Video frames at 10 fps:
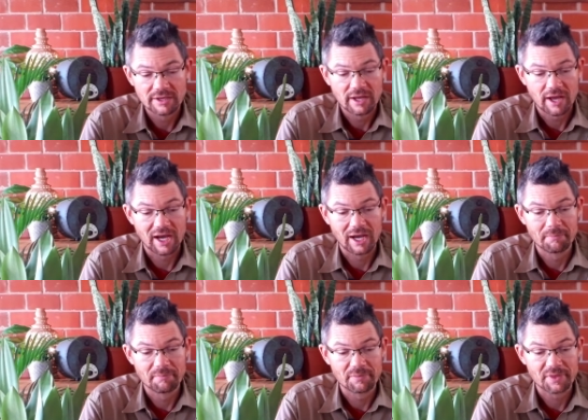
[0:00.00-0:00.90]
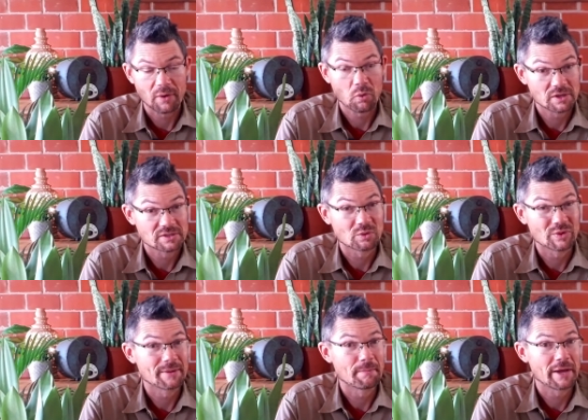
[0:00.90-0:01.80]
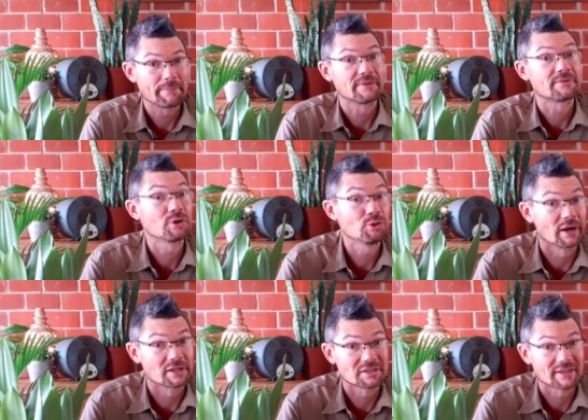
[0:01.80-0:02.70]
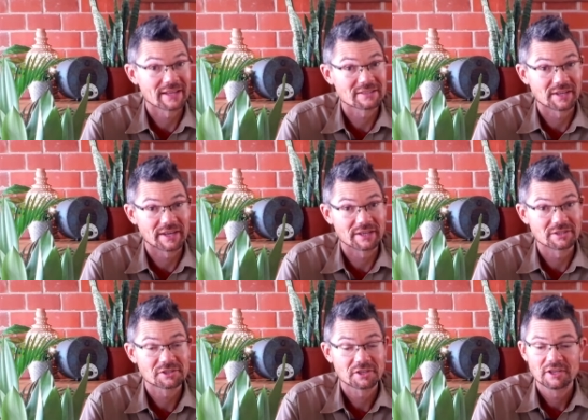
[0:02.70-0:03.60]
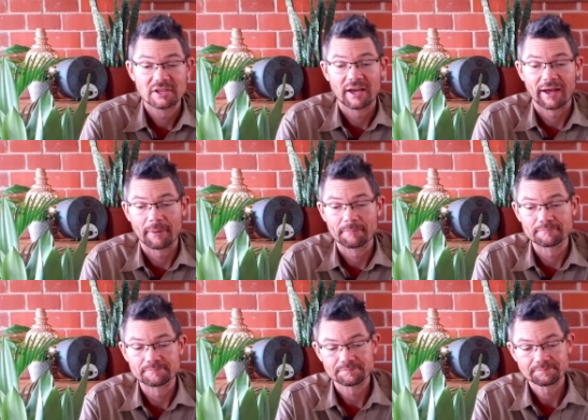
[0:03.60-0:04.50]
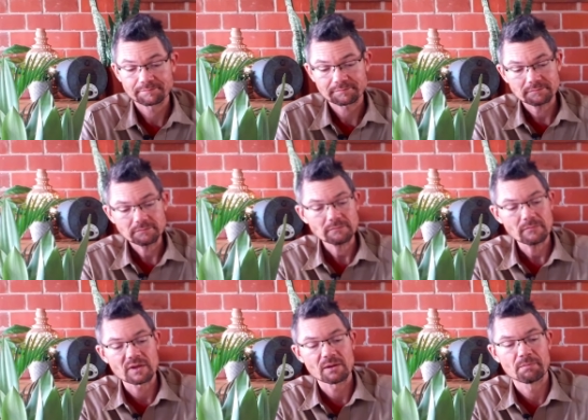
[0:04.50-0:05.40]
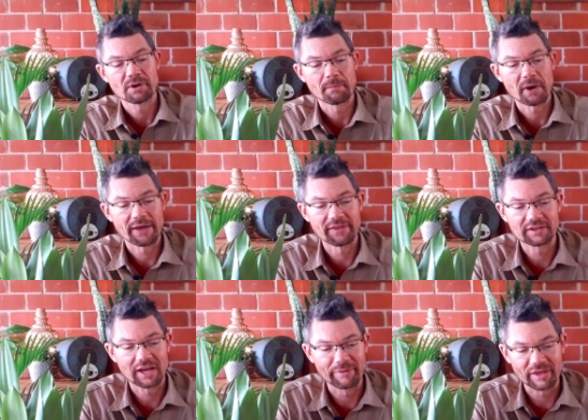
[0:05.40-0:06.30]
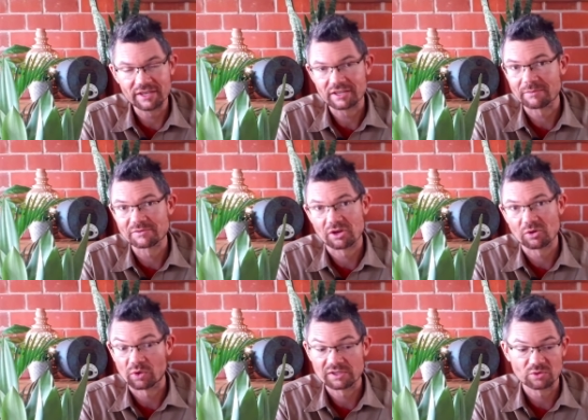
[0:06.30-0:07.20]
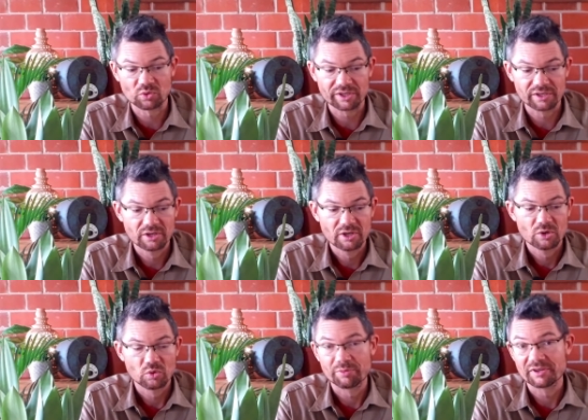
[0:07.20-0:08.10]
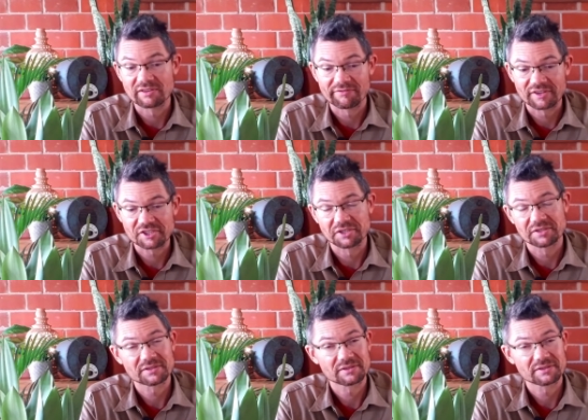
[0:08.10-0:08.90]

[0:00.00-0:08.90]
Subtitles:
That once a week might be too much at that stage. But by the time the heat comes on, once a week will be sufficient.